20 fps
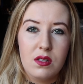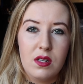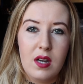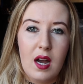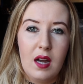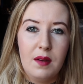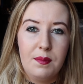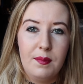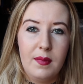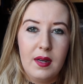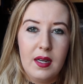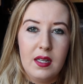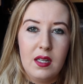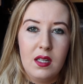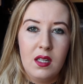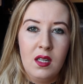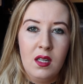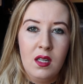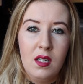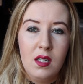throughout
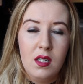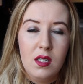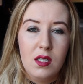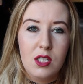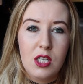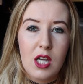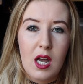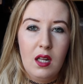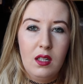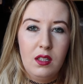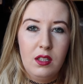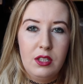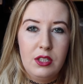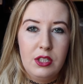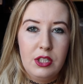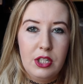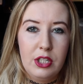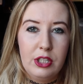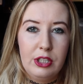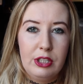my
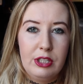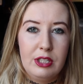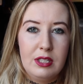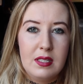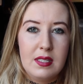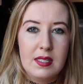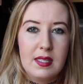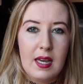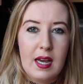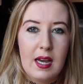childhood years.